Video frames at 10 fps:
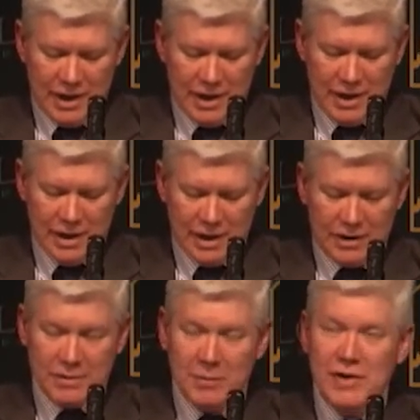uh,
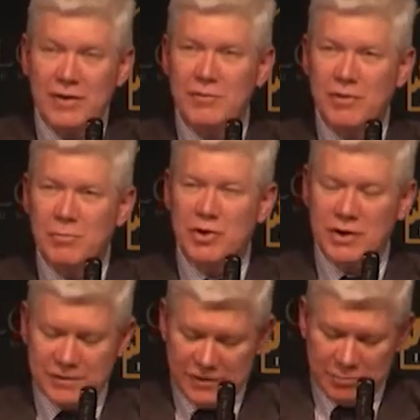the main theme of the
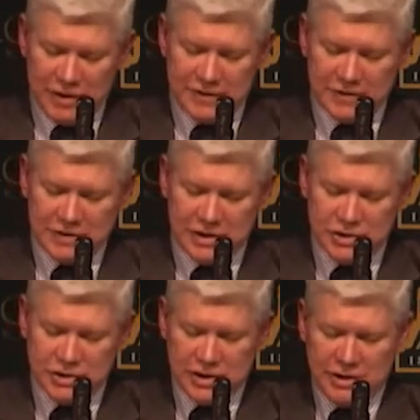book, is the
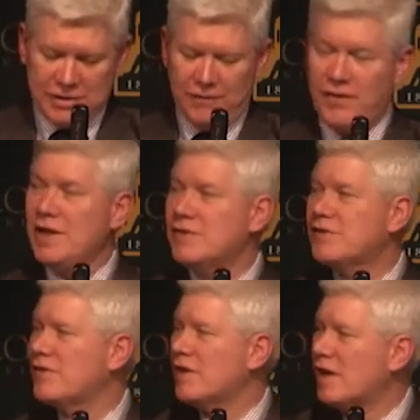presentation and defense
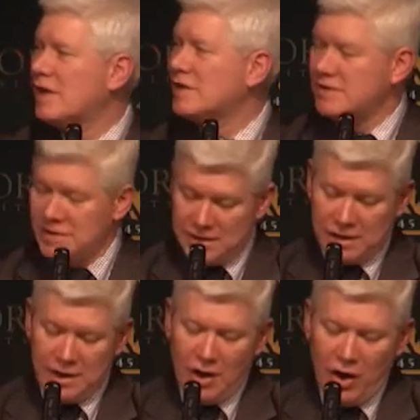of the
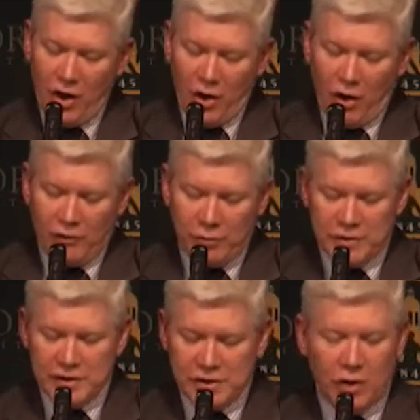idea of
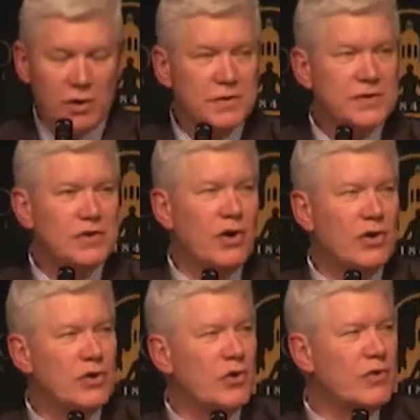what he calls
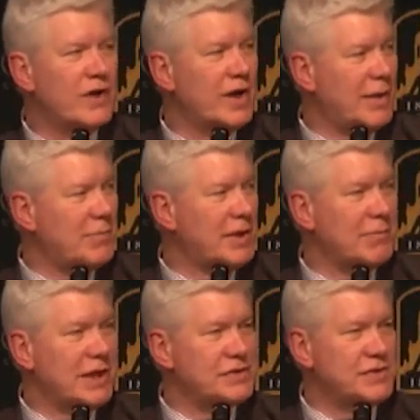non overlapping
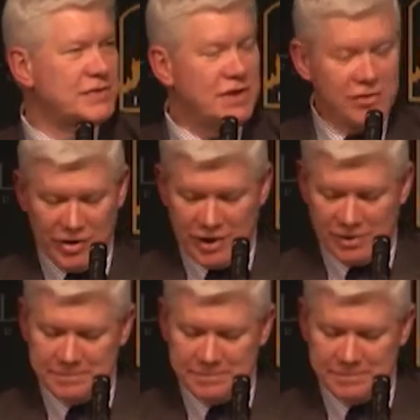magisteria.